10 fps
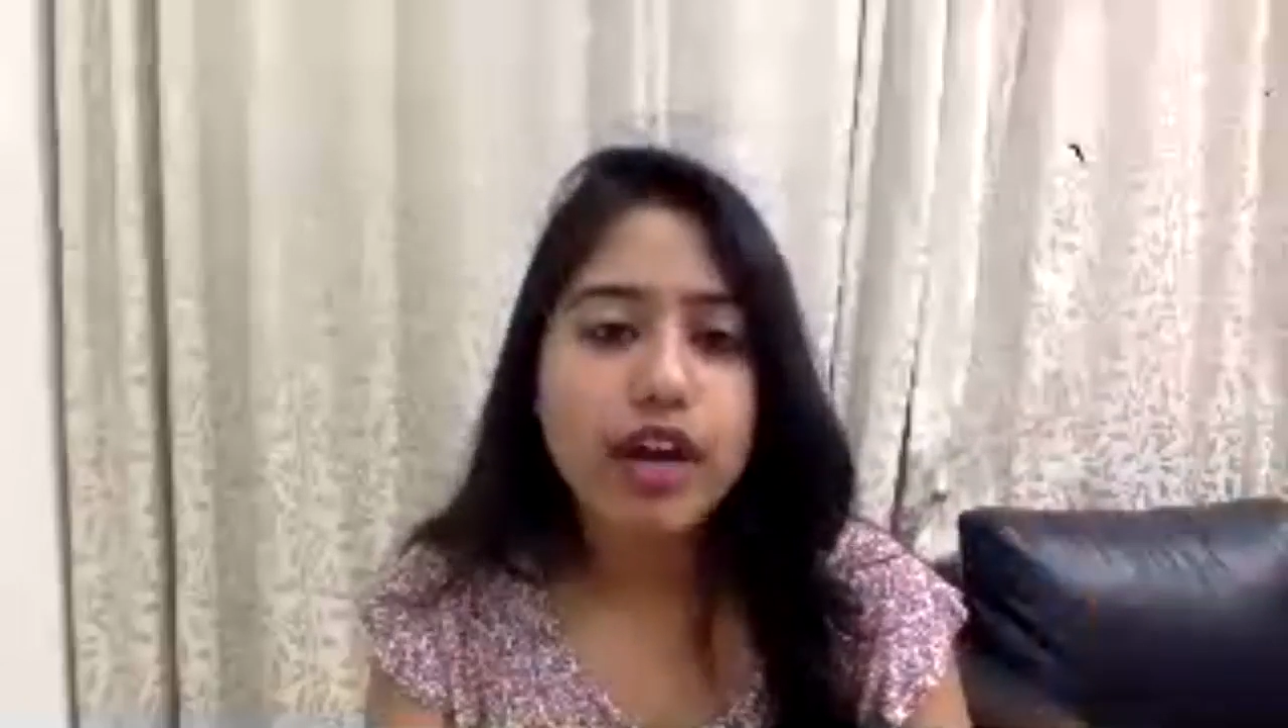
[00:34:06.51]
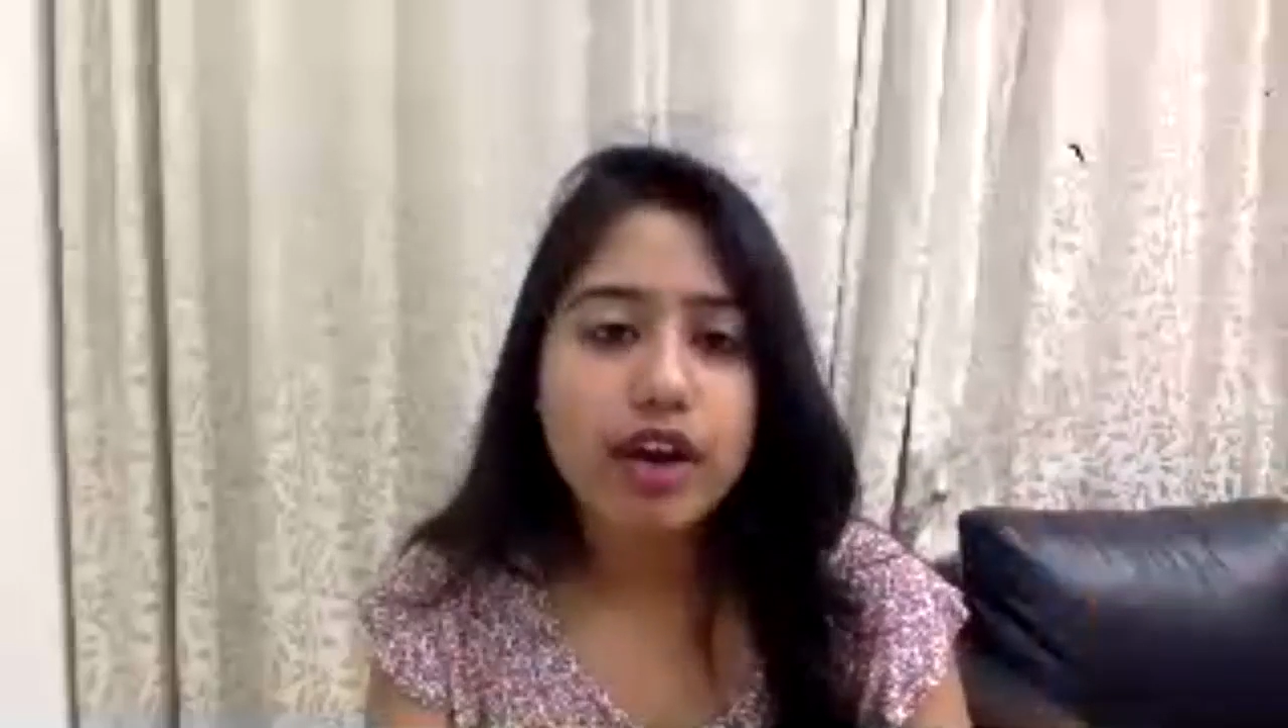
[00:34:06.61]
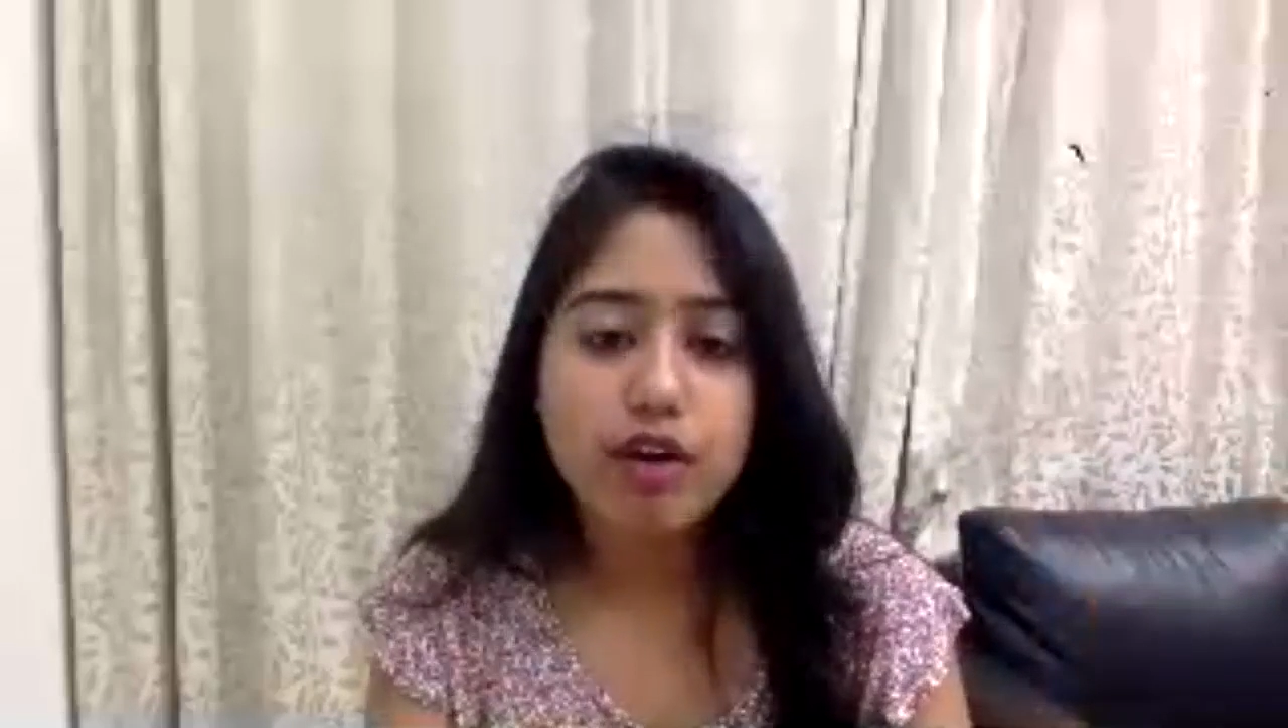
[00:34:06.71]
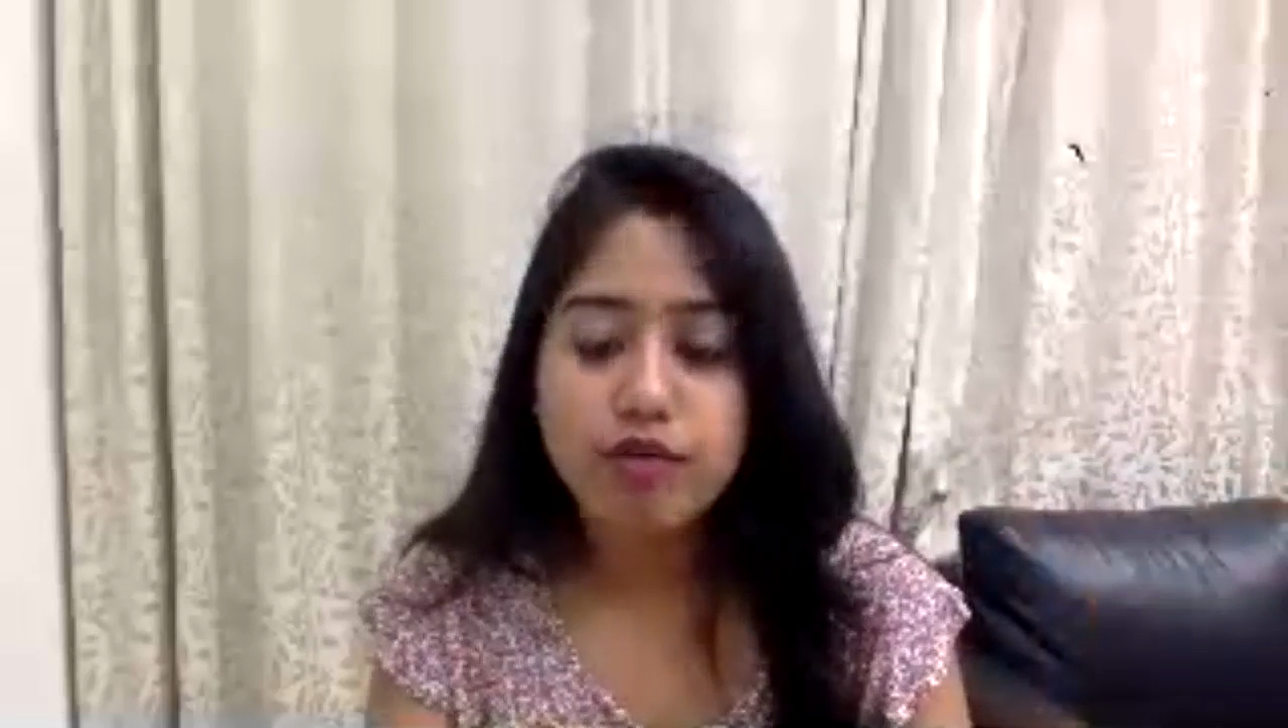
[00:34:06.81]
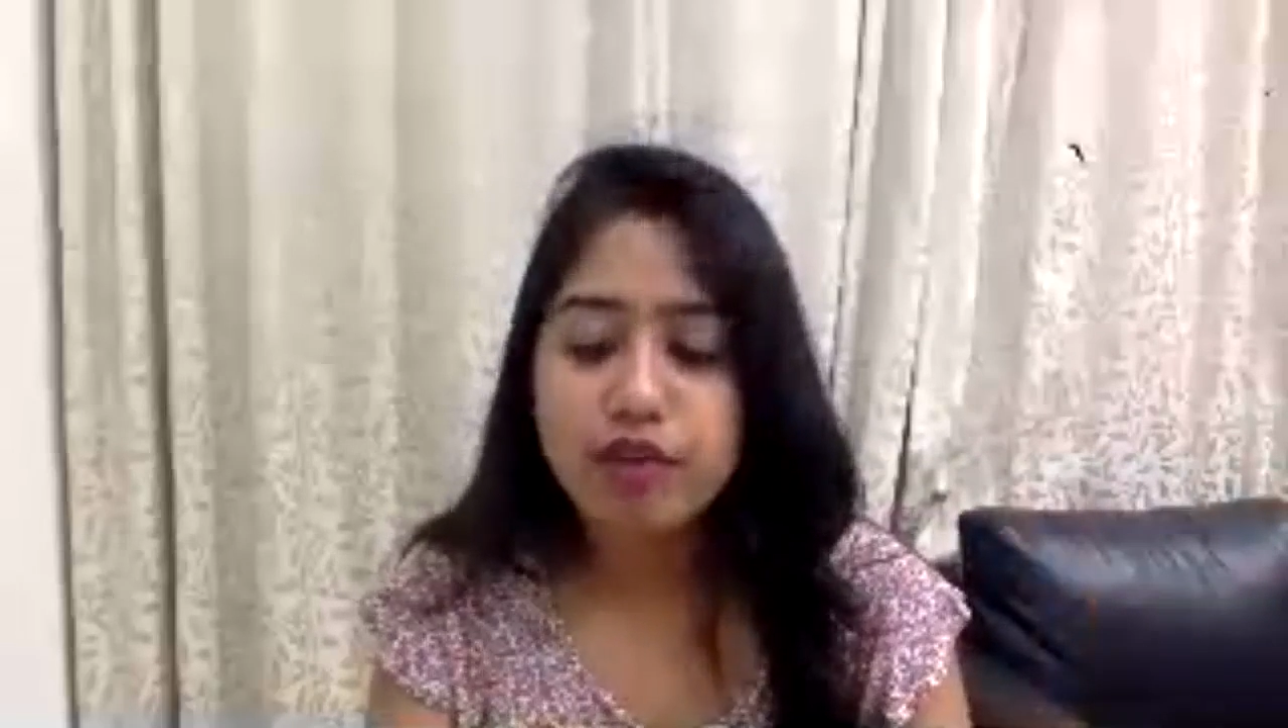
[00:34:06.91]
on
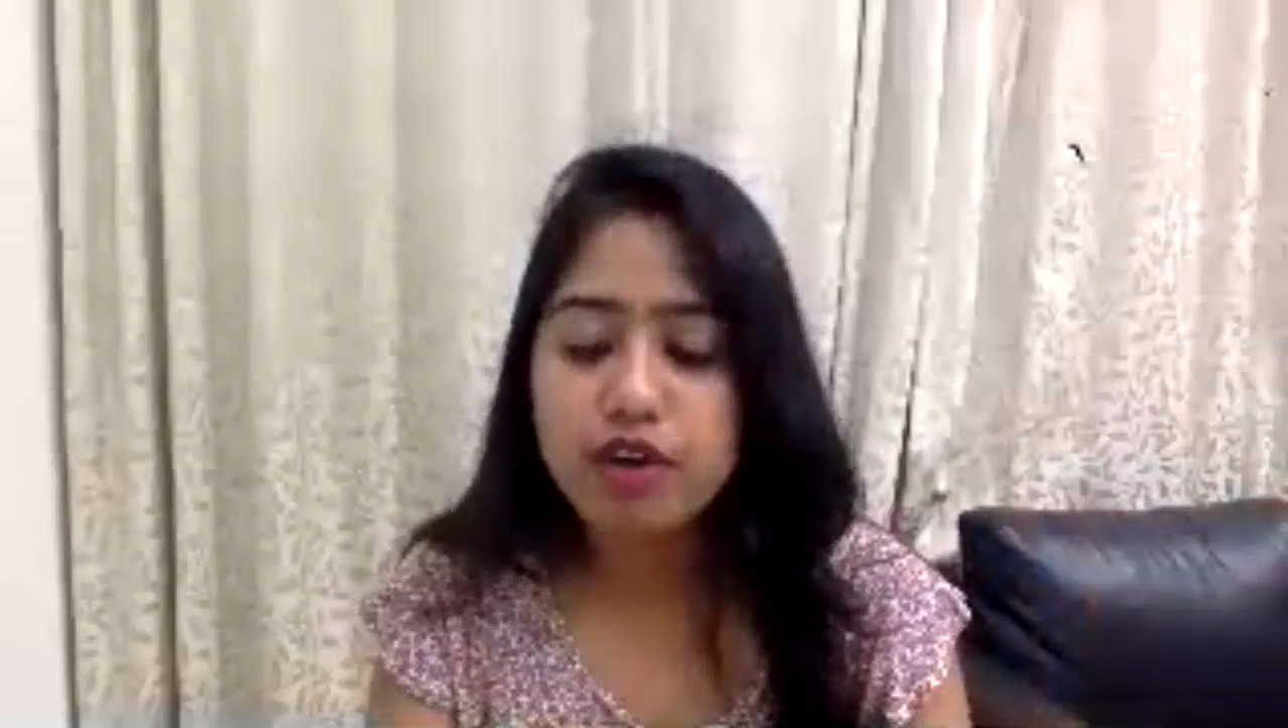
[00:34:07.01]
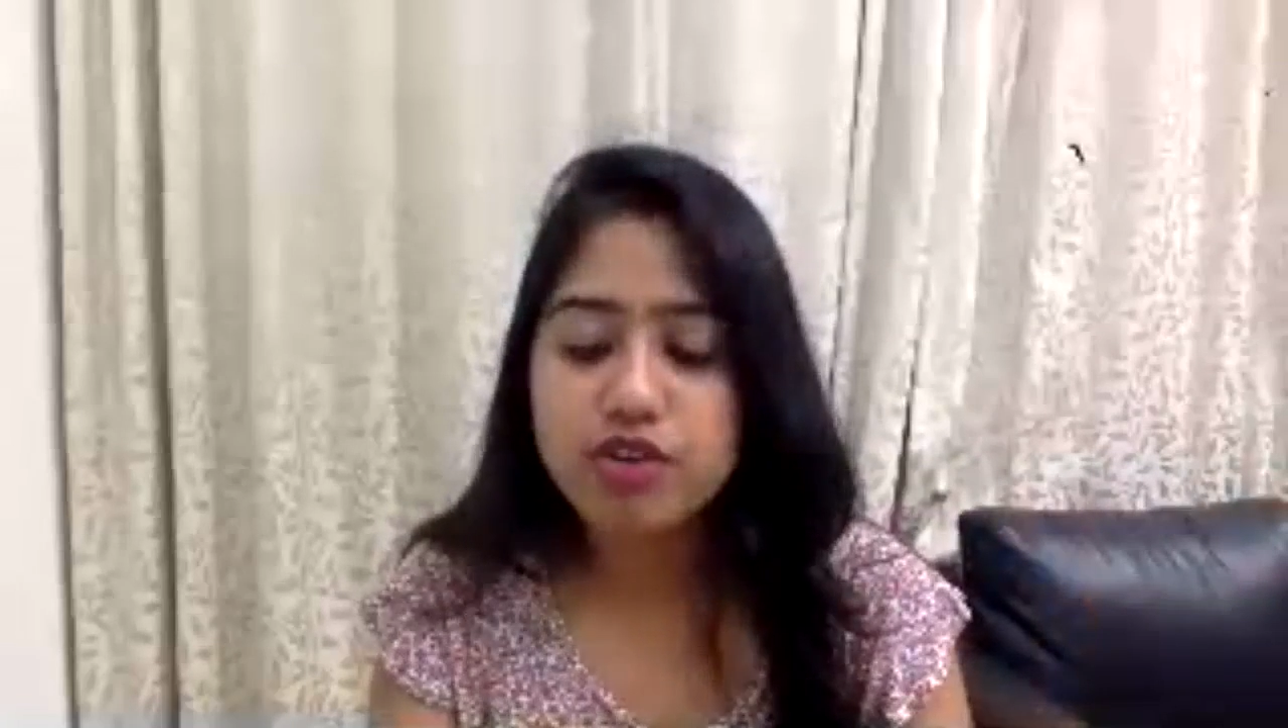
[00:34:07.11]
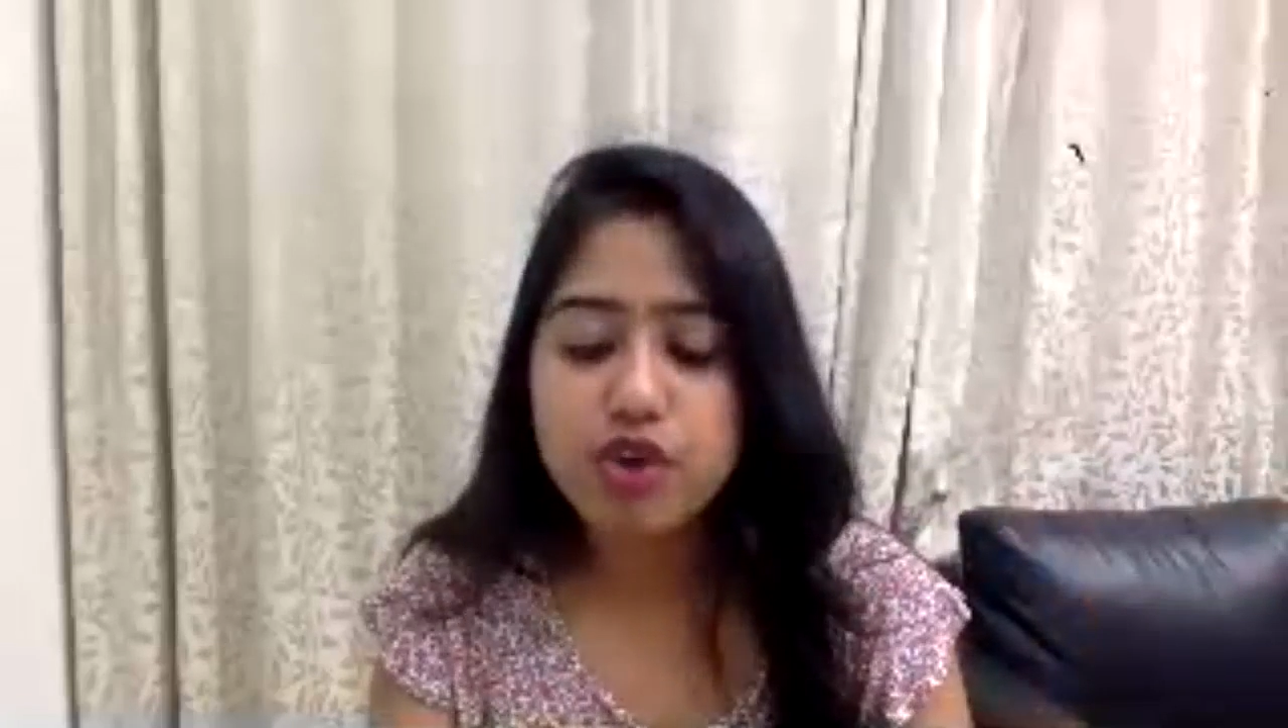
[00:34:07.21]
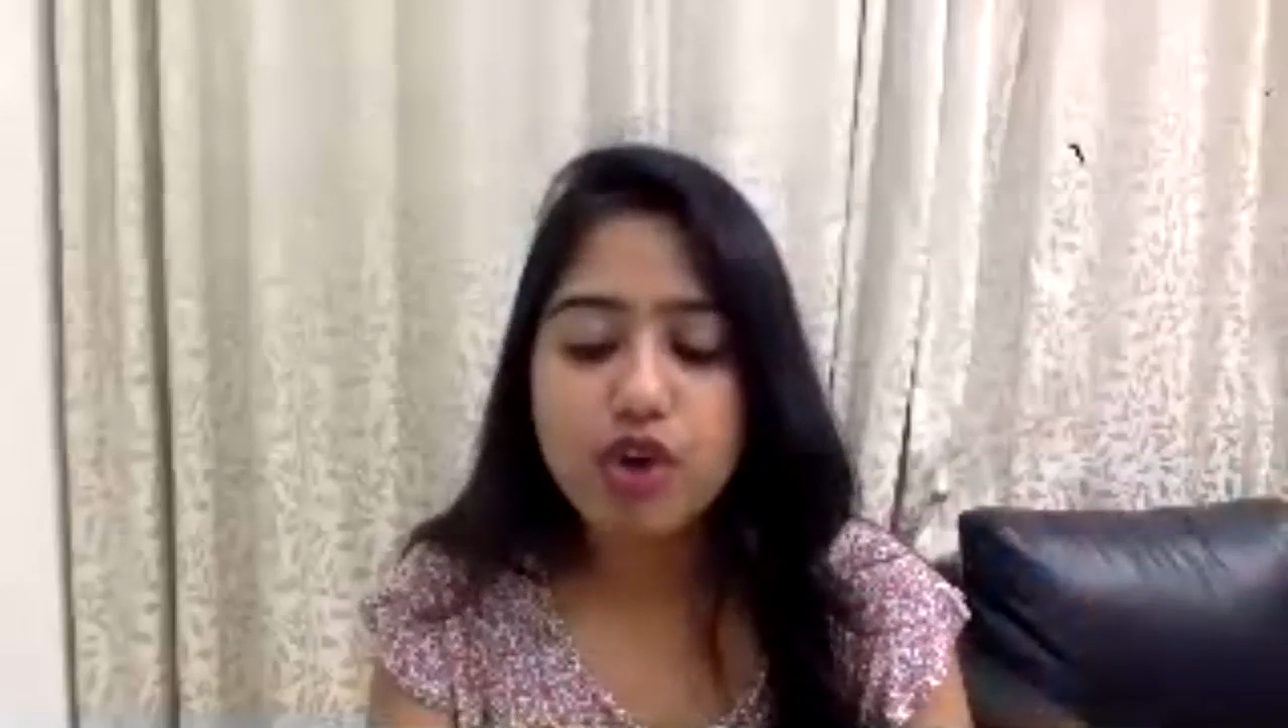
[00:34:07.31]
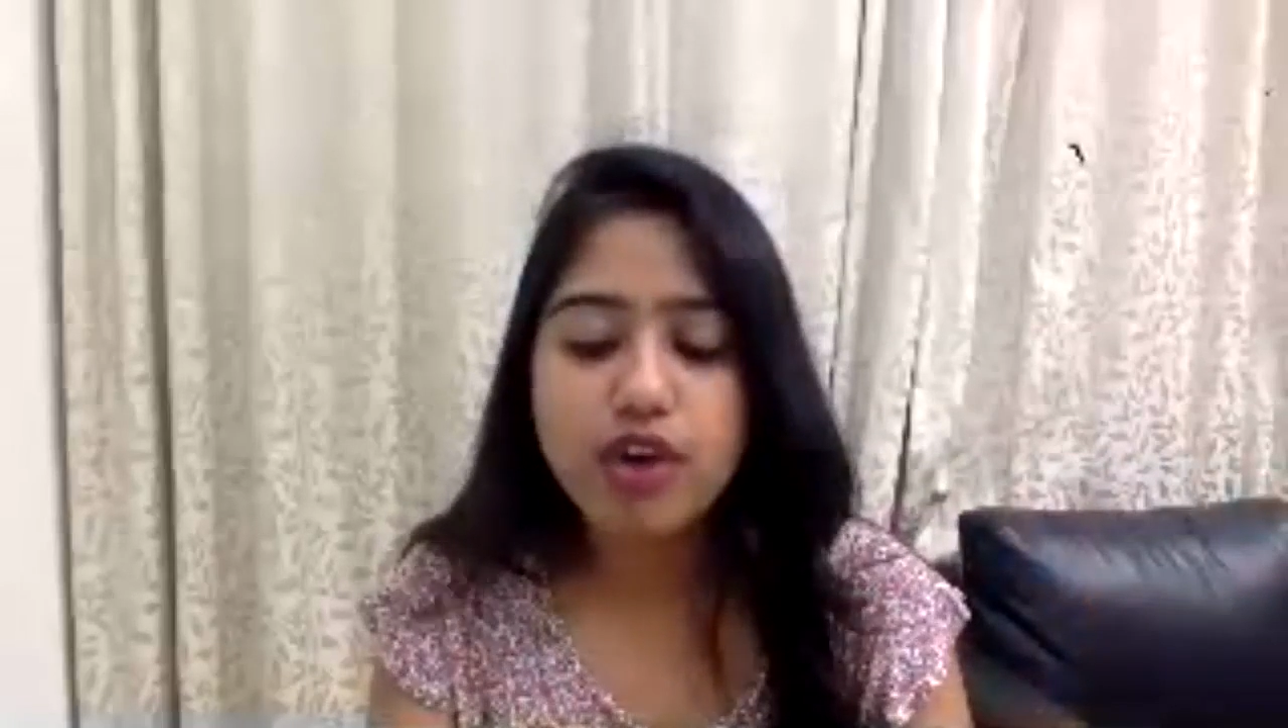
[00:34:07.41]
what kind of